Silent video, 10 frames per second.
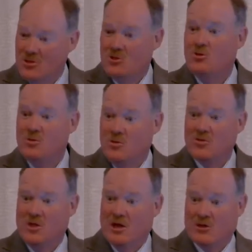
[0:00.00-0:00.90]
two
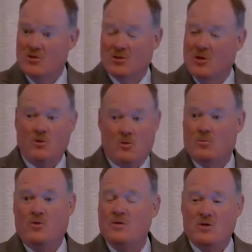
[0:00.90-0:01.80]
things that were
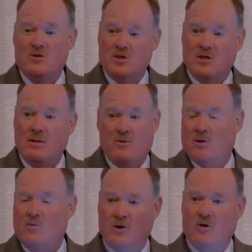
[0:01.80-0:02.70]
previously
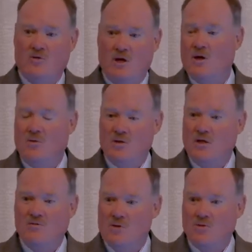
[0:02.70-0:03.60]
separate. One over here was
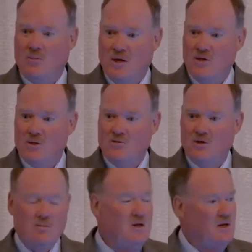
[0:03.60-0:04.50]
individual patient
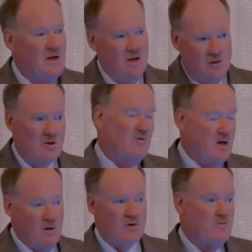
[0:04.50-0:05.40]
treatment, the over
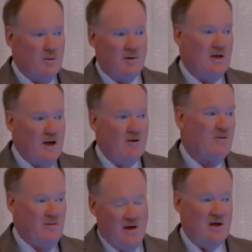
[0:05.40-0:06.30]
here was public
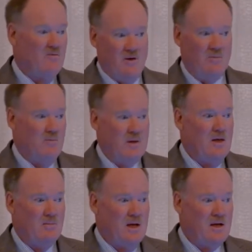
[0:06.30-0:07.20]
health, and they never
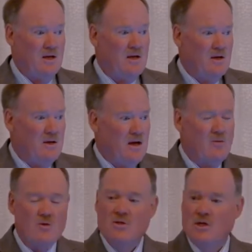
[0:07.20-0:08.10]
met. Now
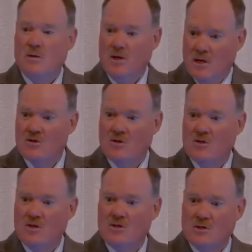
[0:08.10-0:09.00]
we're seeing, because of
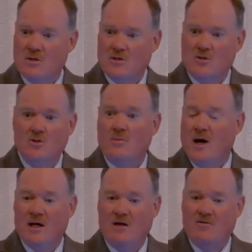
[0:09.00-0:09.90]
this new
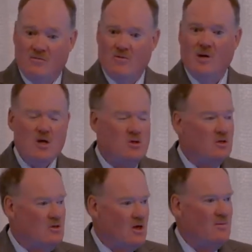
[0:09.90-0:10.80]
body of information
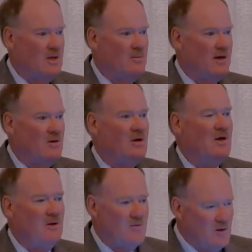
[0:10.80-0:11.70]
that's coming
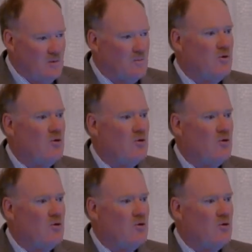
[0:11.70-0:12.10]
about, that